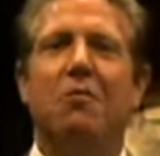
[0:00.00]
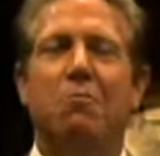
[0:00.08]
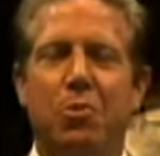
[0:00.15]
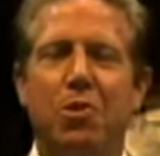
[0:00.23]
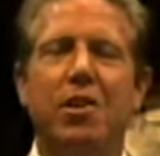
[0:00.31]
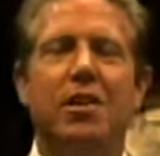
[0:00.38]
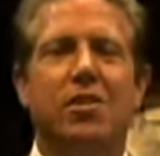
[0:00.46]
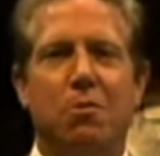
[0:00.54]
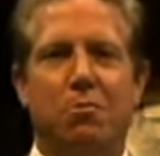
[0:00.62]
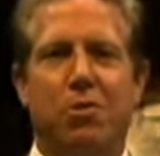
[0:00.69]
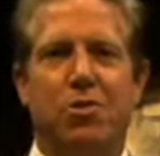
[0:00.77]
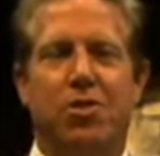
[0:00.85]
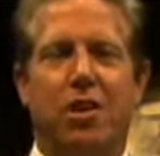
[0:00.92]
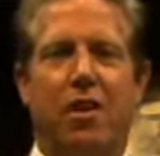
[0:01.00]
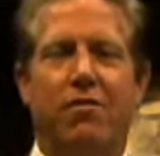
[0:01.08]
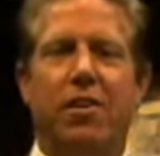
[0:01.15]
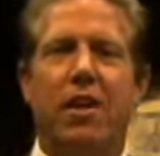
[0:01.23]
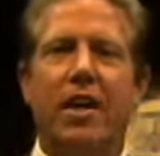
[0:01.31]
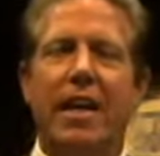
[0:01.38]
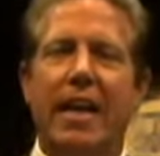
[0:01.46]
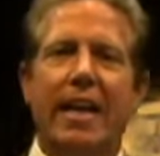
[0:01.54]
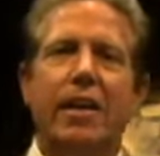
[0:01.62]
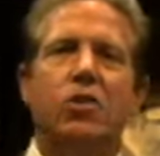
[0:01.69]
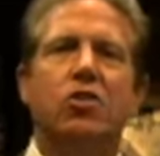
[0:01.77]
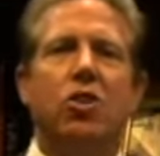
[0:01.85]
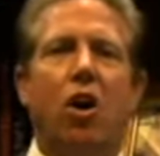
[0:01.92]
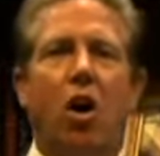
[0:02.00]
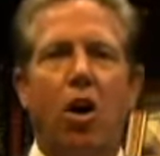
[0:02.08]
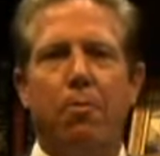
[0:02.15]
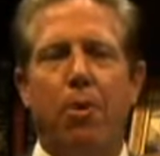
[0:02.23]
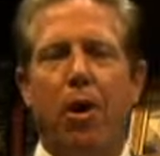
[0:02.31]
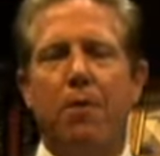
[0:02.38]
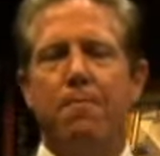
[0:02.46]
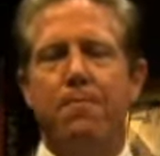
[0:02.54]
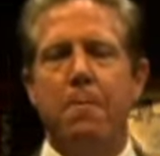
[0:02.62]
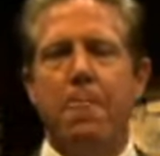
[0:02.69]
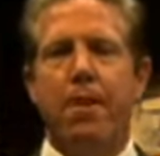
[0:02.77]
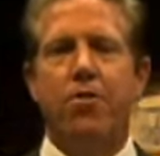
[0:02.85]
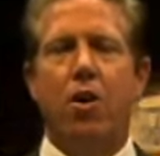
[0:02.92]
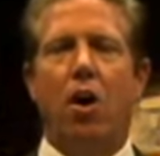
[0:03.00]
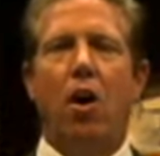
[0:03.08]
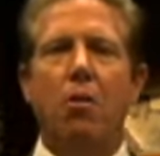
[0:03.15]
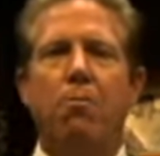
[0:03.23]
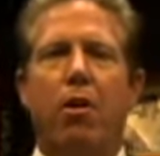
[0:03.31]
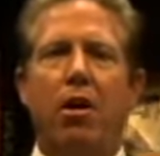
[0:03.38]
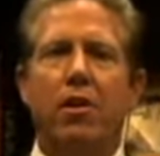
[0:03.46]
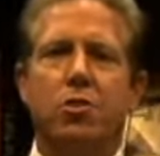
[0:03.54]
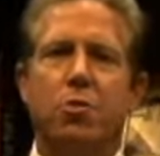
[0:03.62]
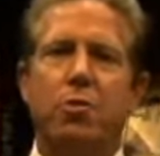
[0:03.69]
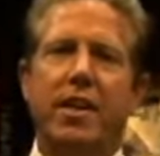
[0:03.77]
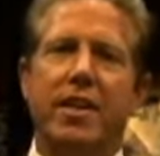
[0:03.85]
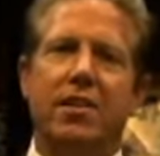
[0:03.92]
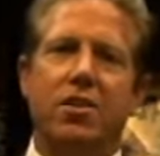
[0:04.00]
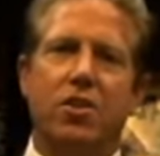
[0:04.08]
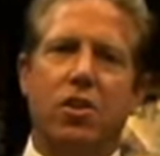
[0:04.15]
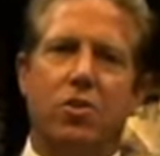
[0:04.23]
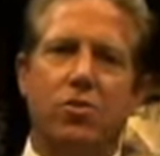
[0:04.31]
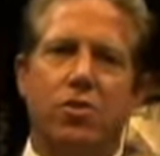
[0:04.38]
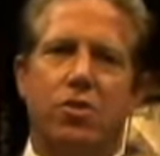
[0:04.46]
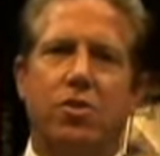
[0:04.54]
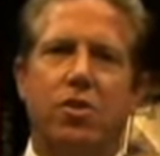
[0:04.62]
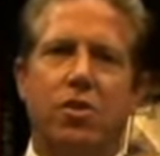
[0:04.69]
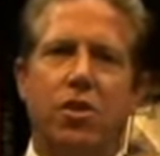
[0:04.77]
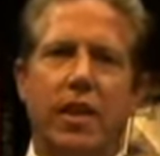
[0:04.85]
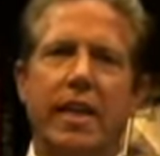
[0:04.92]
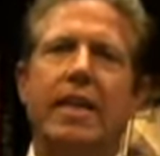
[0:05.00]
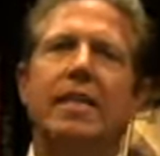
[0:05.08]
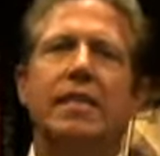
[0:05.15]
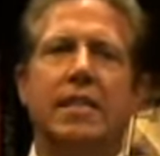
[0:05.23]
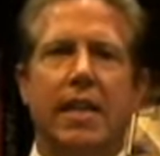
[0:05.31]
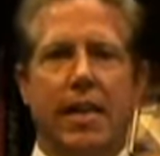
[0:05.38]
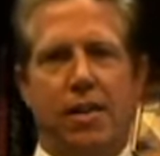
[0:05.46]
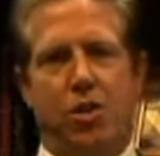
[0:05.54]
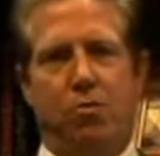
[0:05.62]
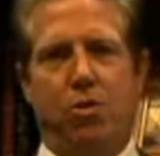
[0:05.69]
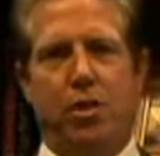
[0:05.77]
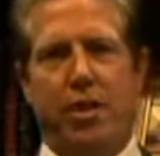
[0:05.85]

Pretty simple stuff. Here's the hard part. The hard part is when we get to those intangible